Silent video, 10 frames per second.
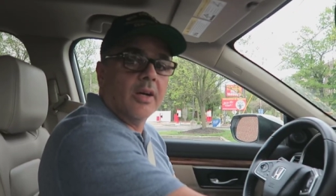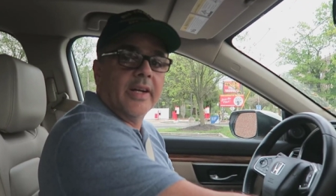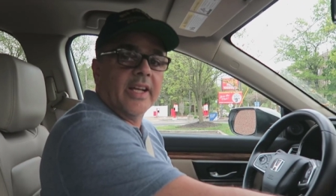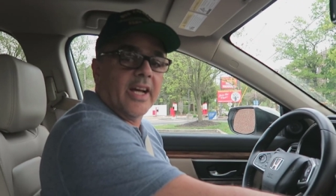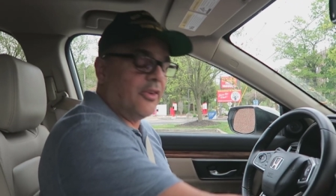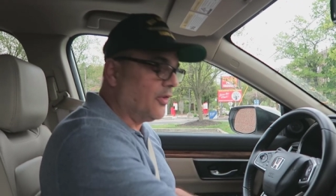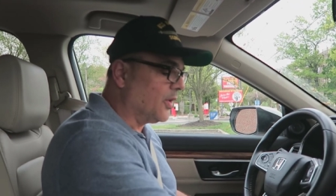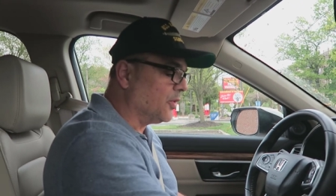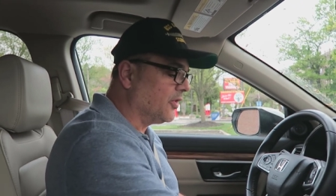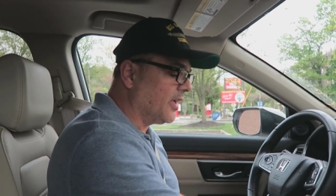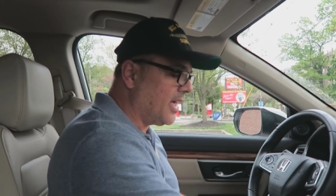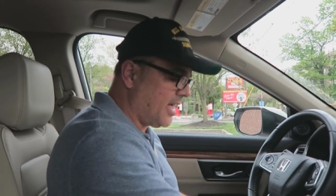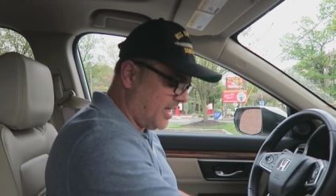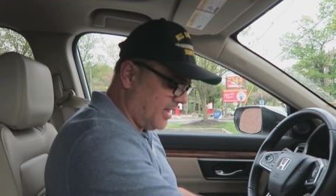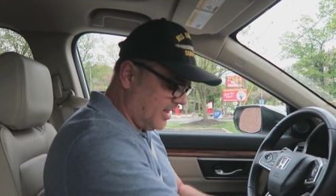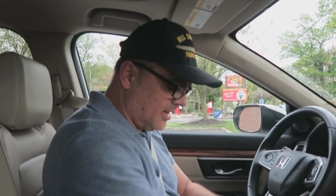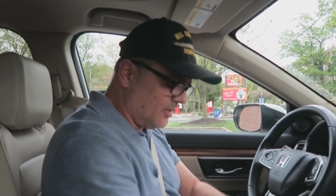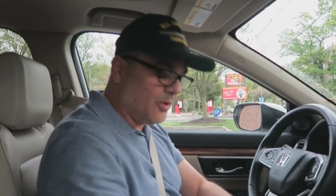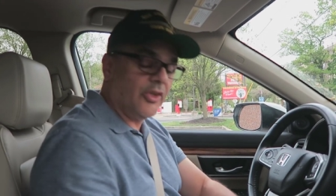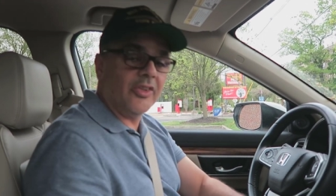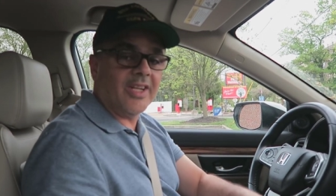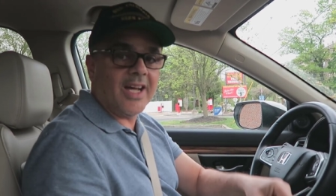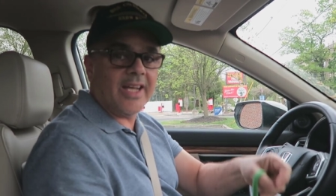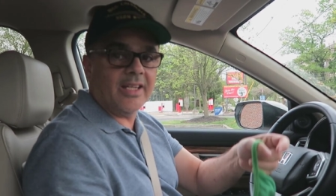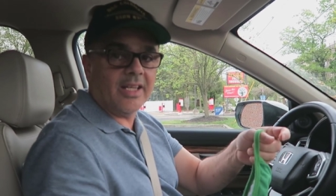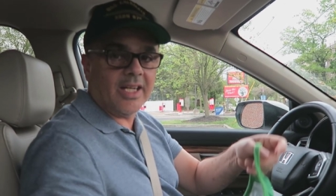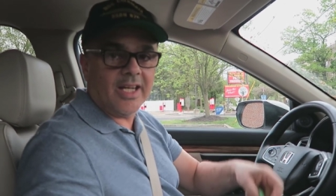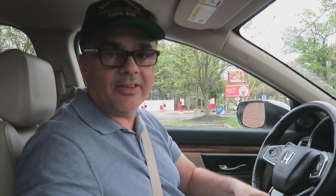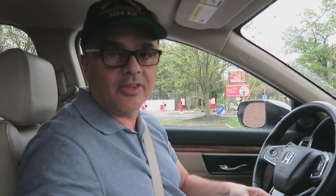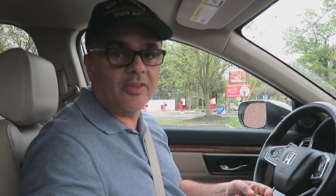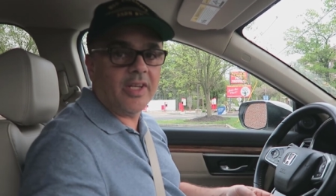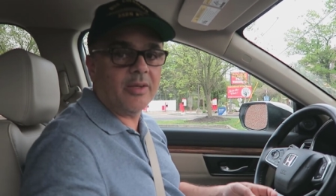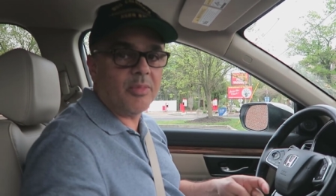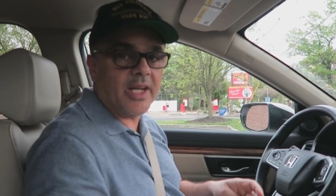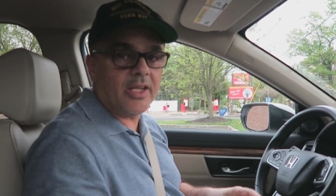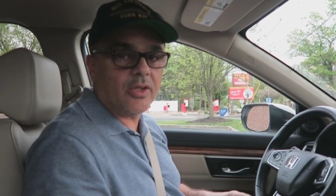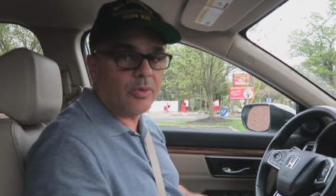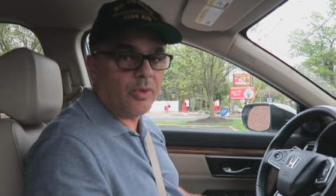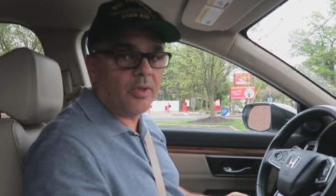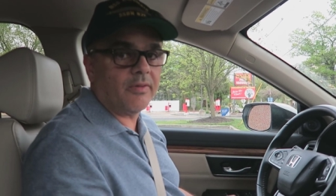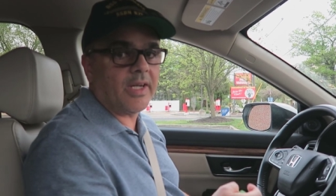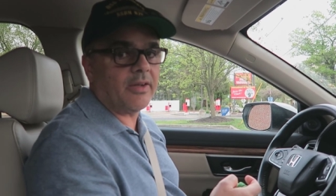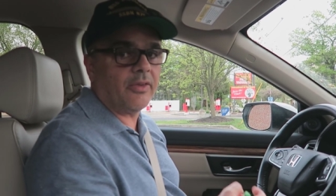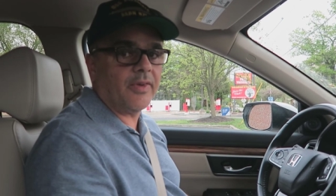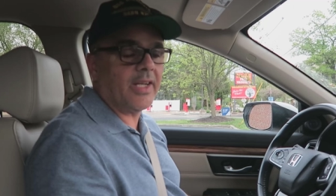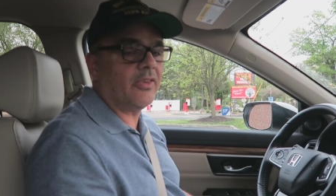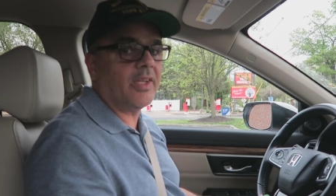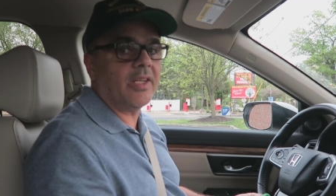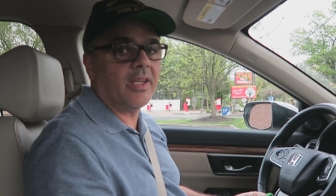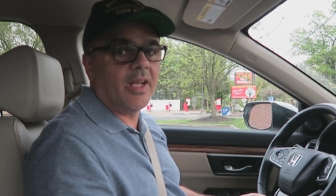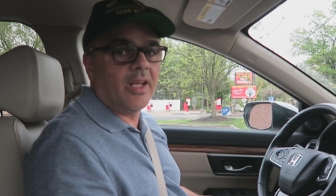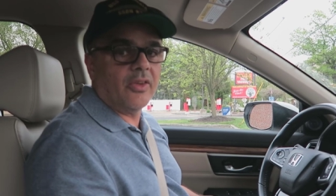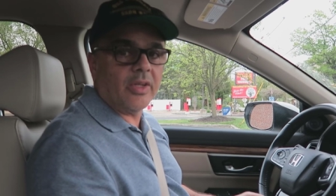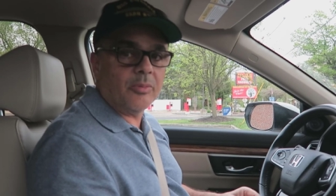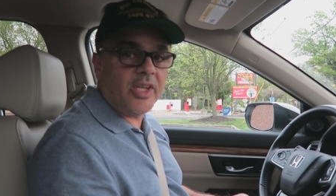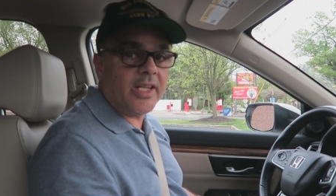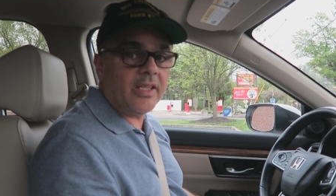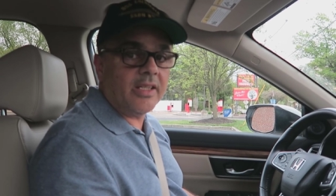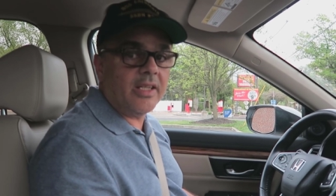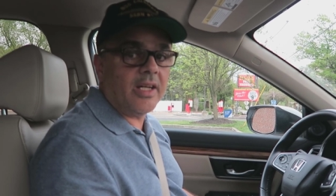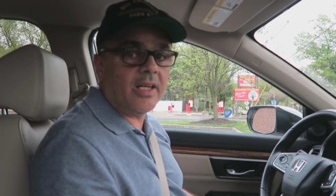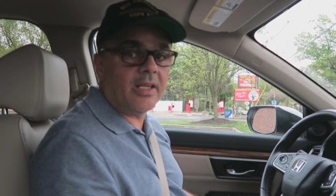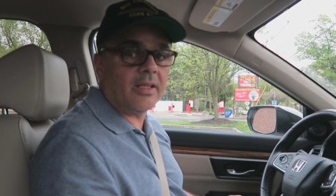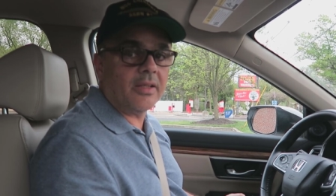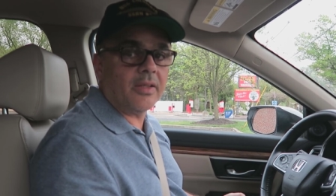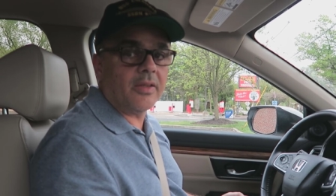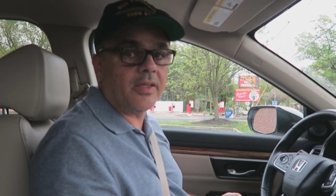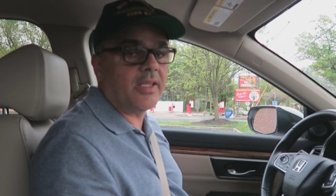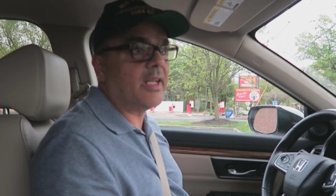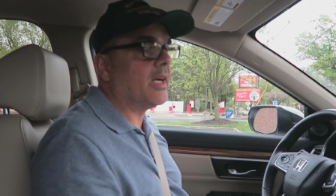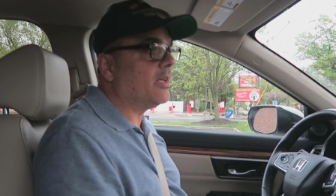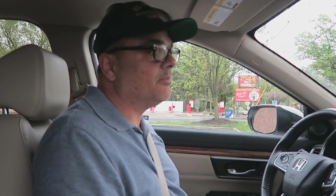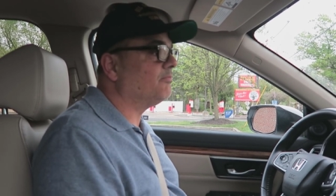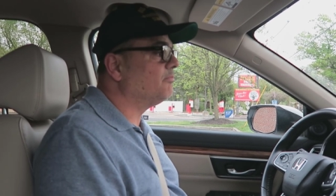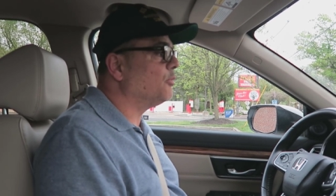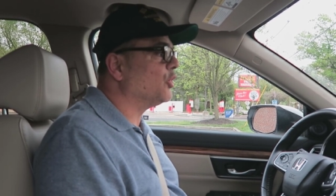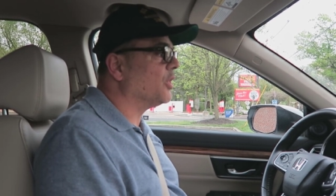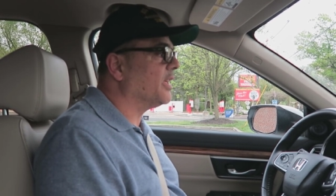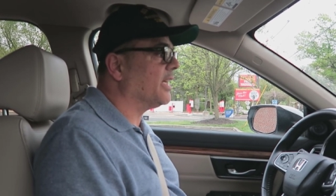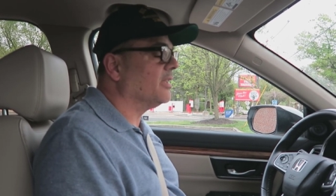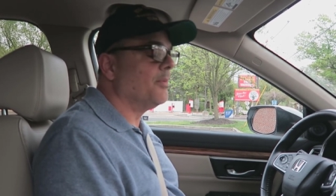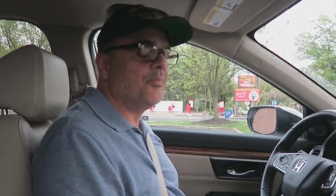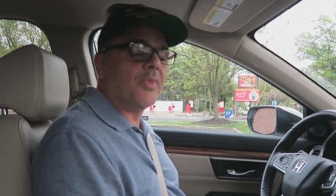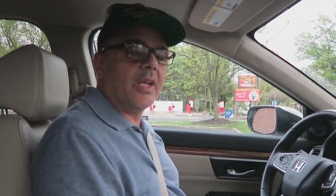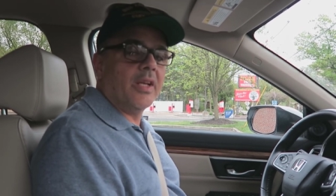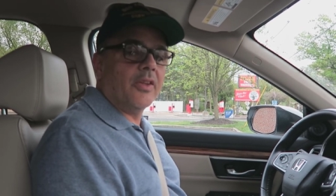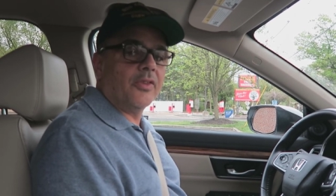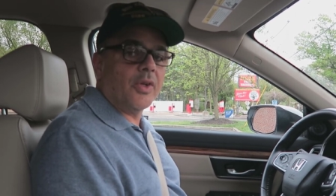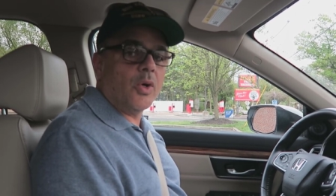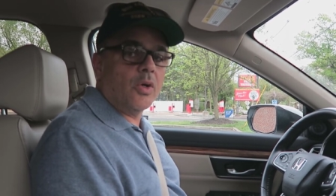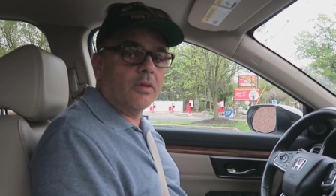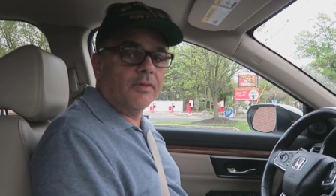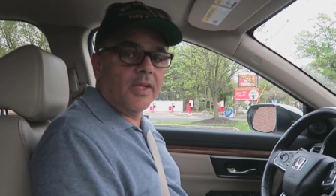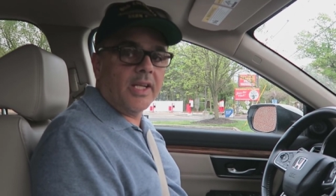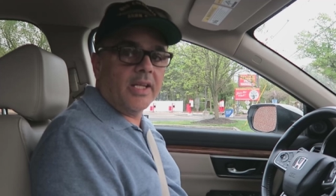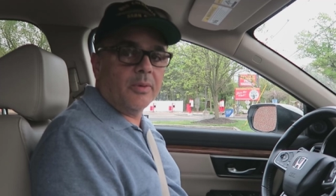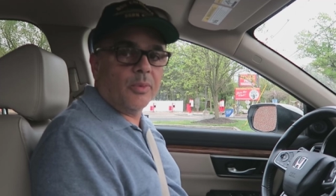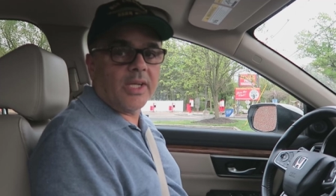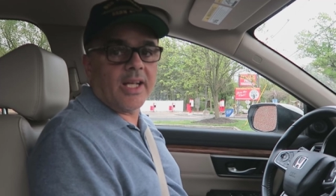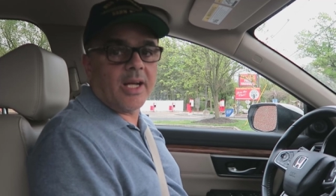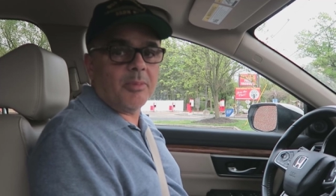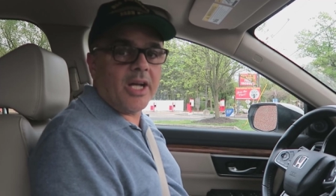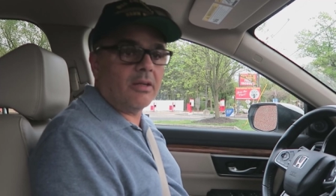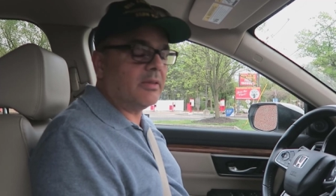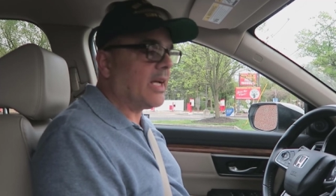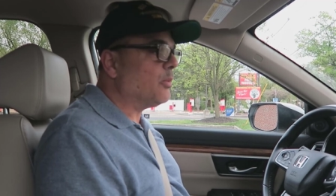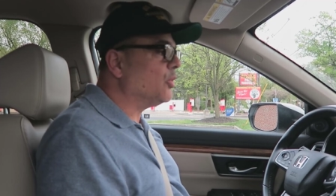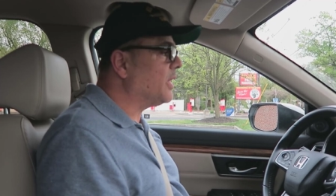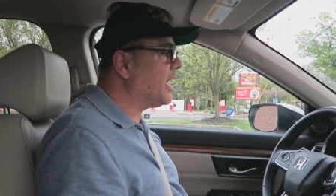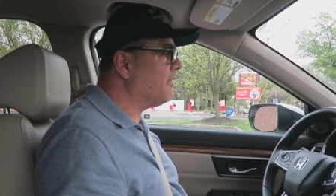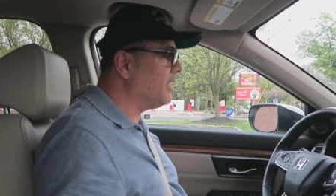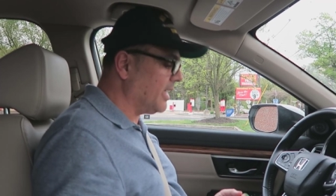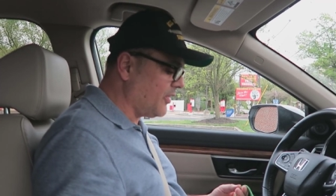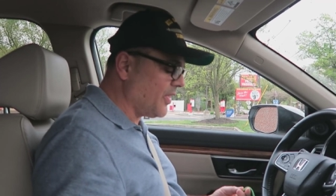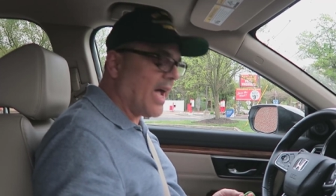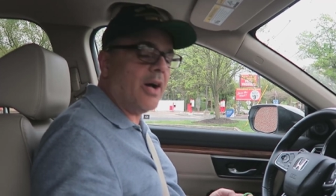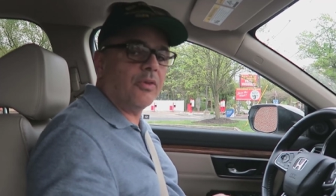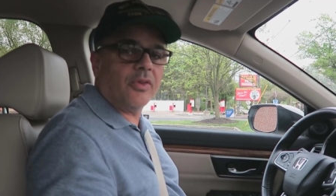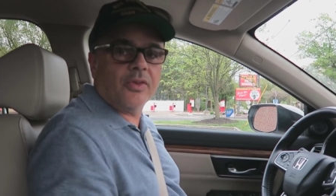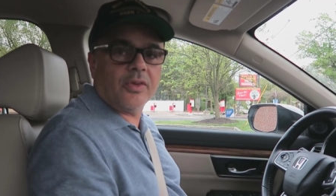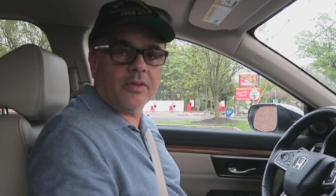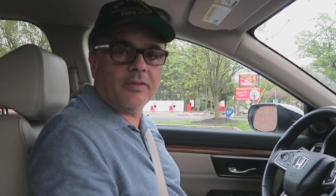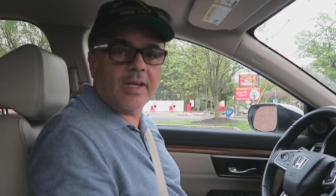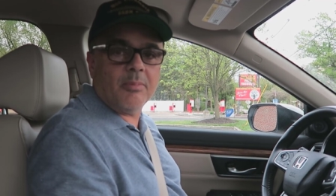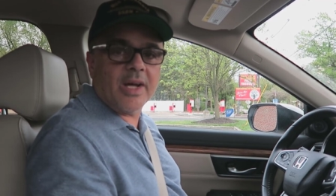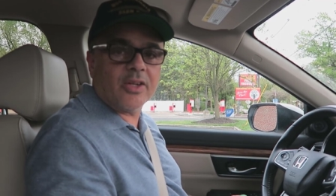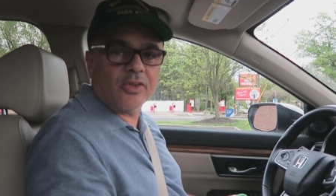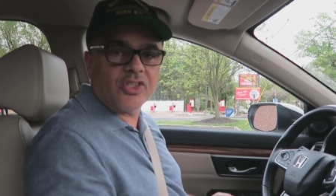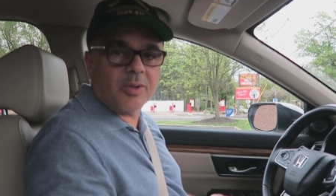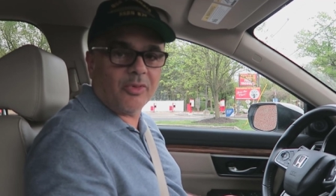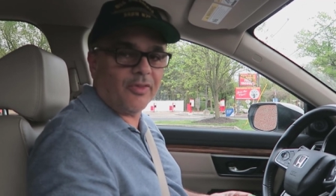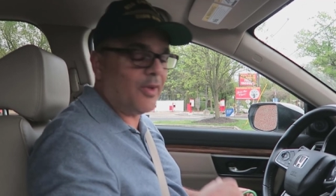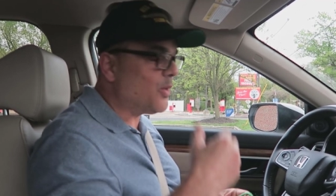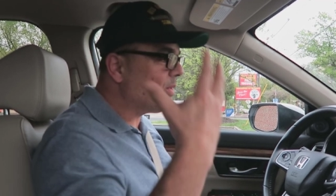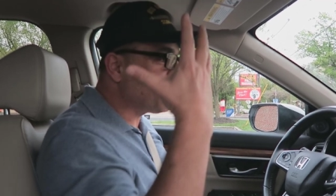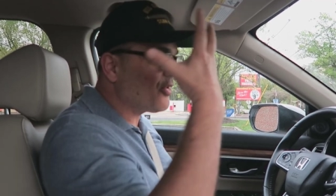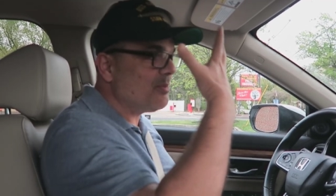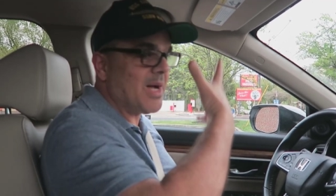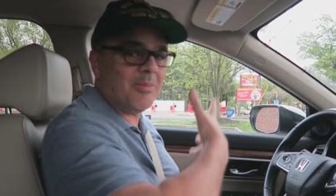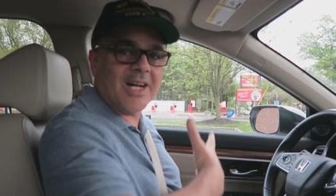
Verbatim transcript: Alright guys, so today or tonight I have to take my coronavirus vaccine. So I'm taking the, uh, the uh, Moderna. So hopefully when I come out, I won't have like thousands of uh, microchips flowing through my